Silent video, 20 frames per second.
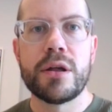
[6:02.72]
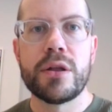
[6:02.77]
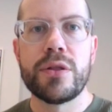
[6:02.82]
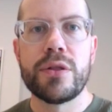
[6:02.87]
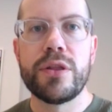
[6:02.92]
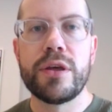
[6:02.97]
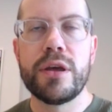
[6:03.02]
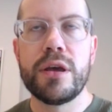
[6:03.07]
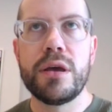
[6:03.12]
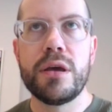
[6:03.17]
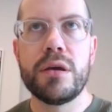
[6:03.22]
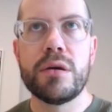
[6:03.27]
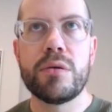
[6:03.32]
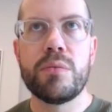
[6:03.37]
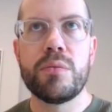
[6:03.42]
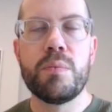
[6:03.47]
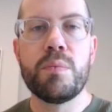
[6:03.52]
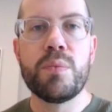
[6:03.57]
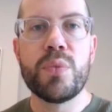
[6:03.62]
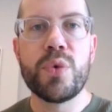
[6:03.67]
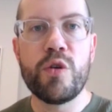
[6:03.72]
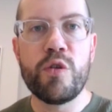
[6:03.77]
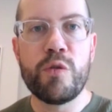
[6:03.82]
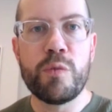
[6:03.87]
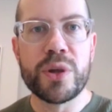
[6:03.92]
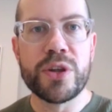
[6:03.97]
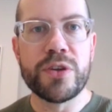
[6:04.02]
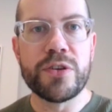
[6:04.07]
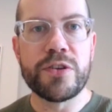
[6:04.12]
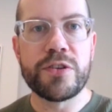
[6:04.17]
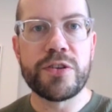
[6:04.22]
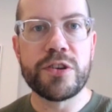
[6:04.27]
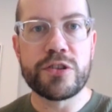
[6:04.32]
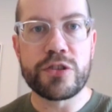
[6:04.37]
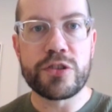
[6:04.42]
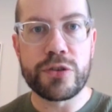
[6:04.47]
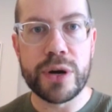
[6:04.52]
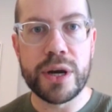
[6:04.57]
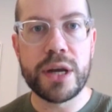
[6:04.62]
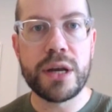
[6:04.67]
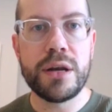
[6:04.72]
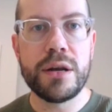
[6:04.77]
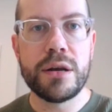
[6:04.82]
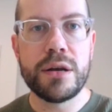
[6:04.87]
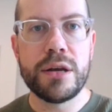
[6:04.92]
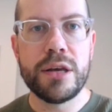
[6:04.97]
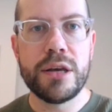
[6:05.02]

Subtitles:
the movements to train